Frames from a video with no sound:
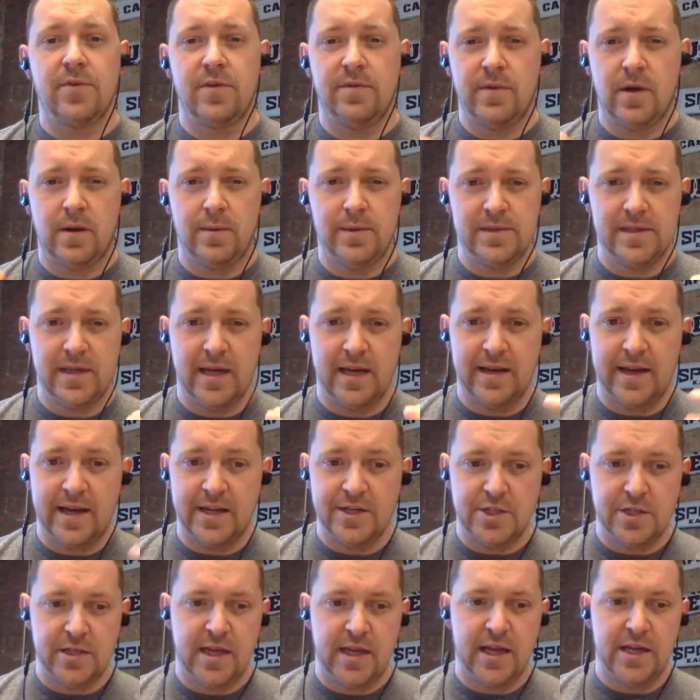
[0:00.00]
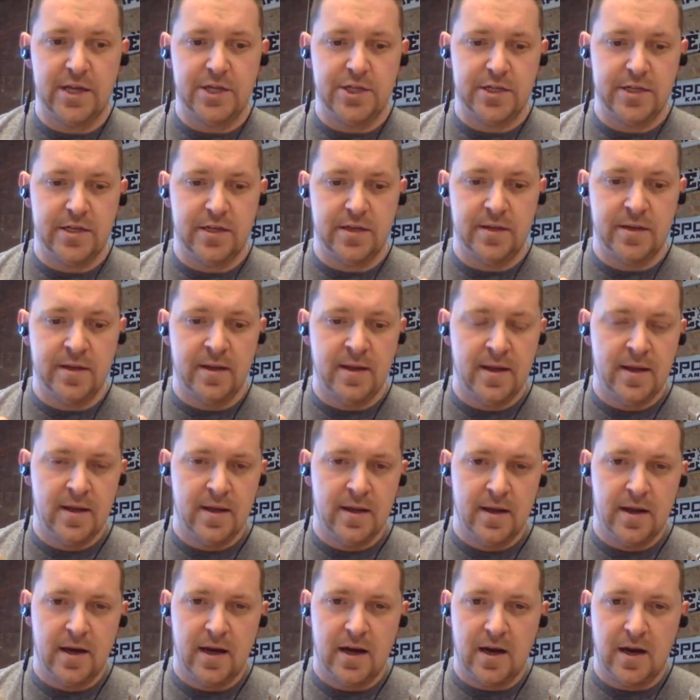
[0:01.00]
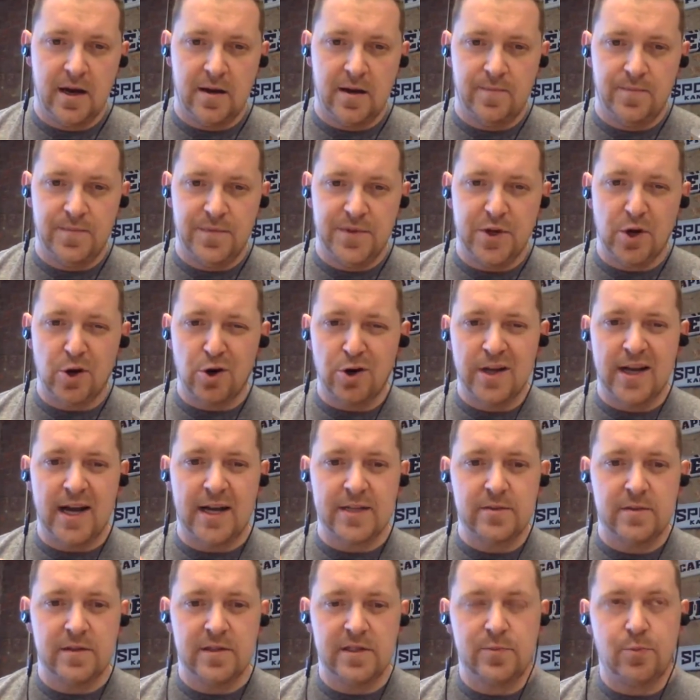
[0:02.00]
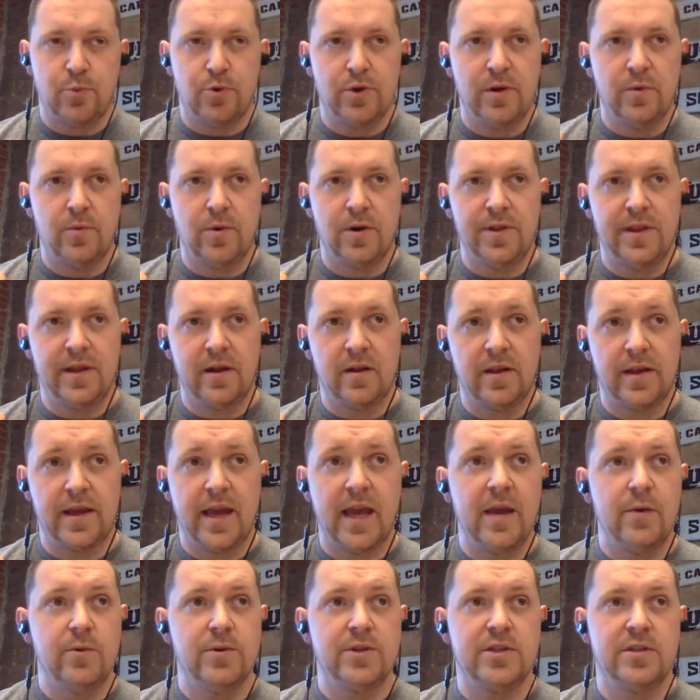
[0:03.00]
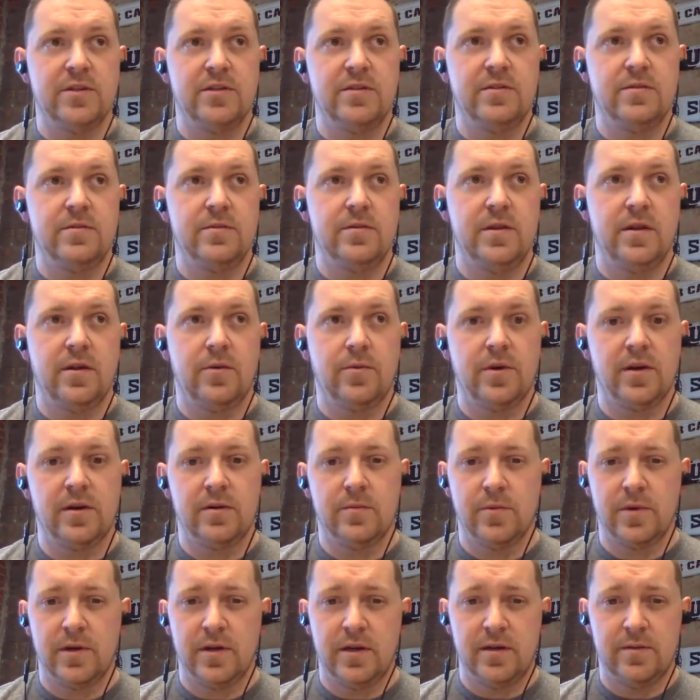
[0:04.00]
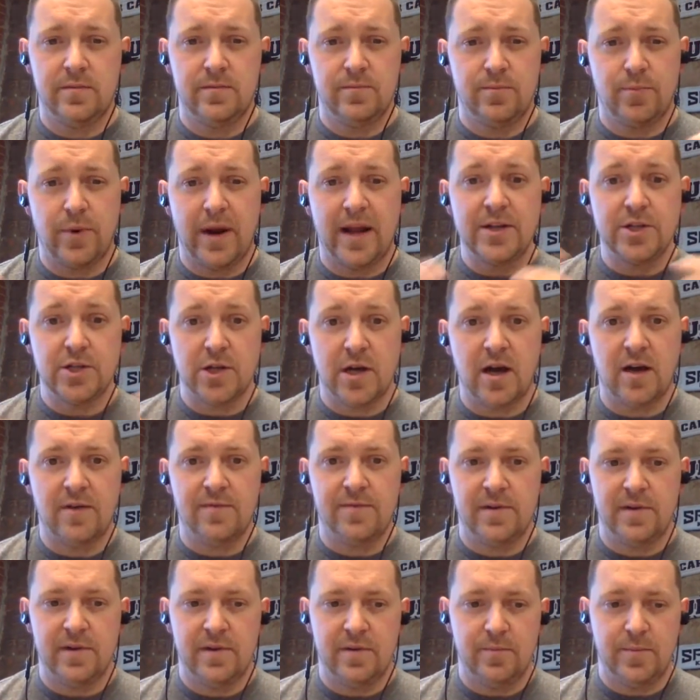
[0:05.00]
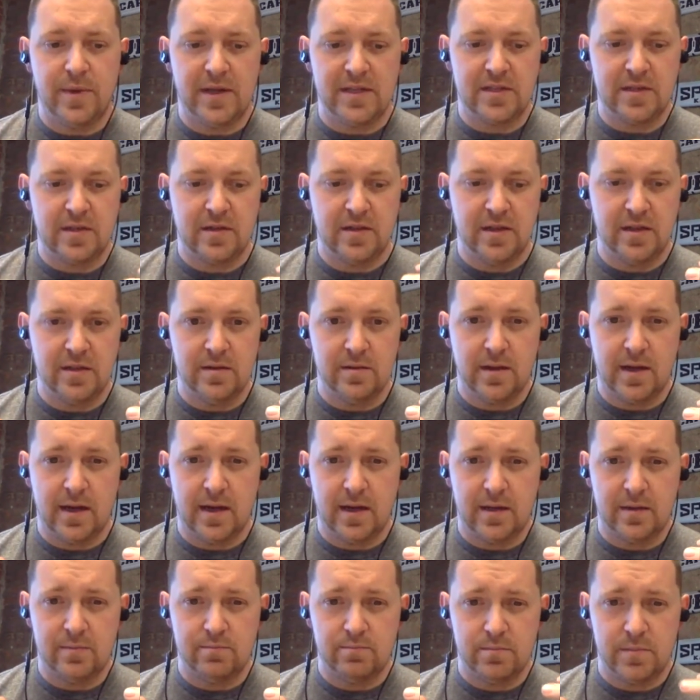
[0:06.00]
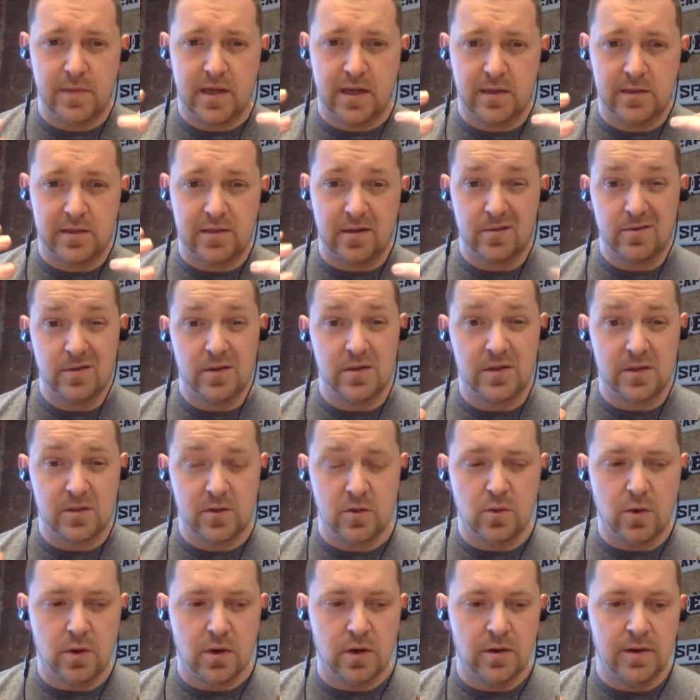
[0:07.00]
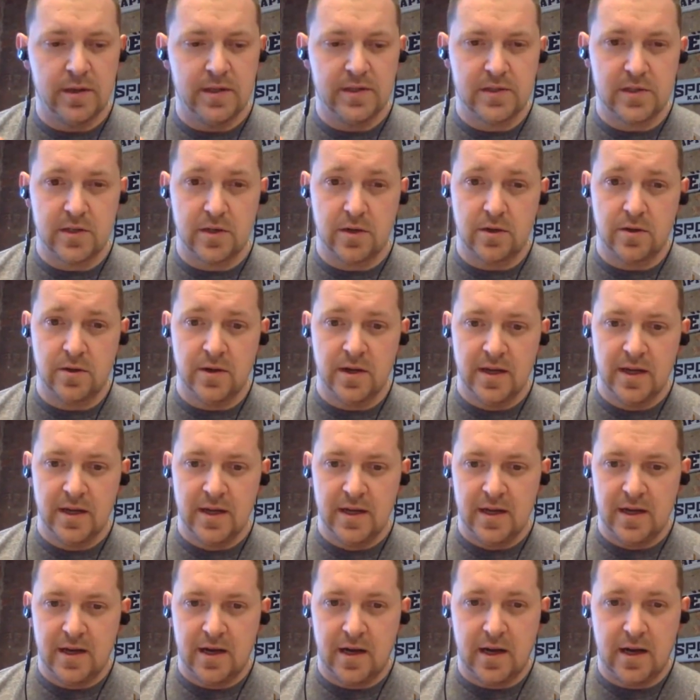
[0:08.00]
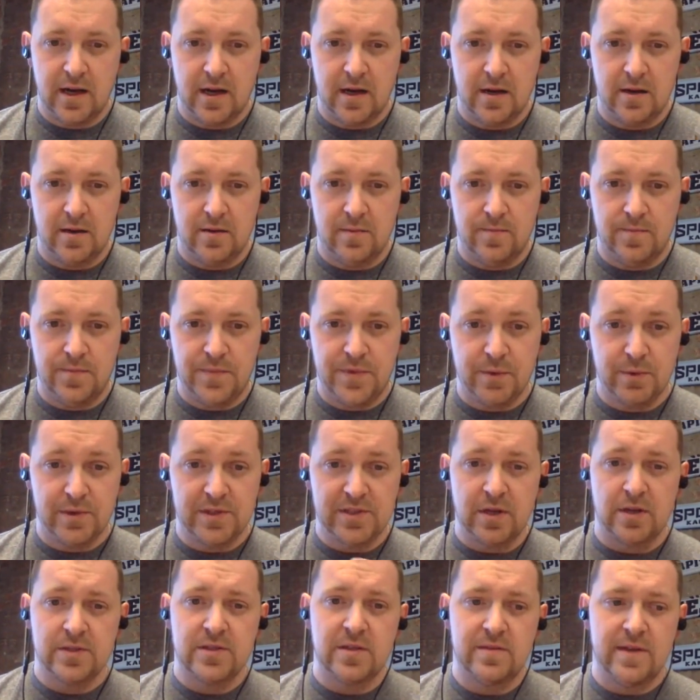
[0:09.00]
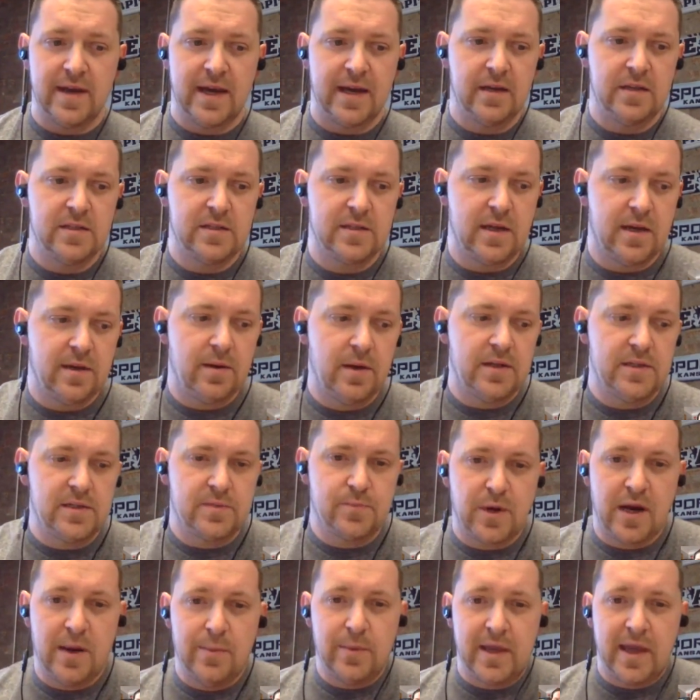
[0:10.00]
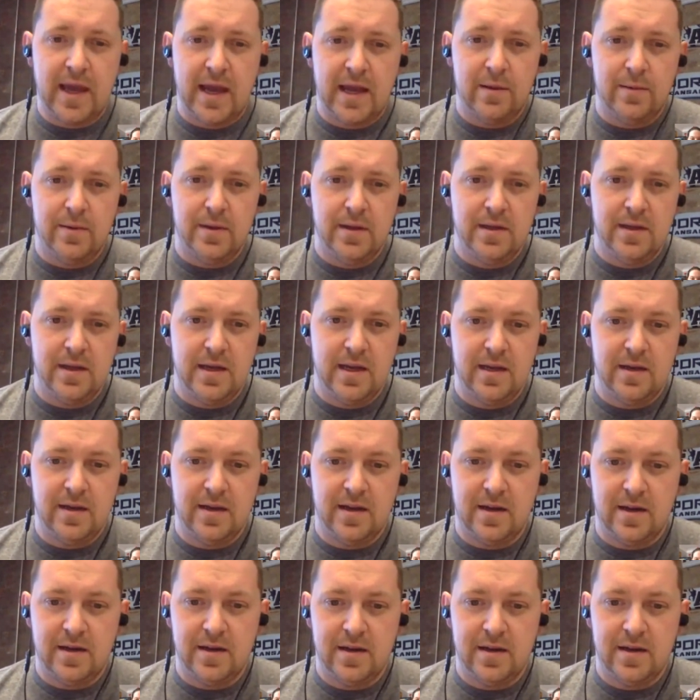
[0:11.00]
development and education, Nerdery got to this point where they're like, hey, we should, we're going to branch off and basically start this school. And so the result of that is Prime Academy, and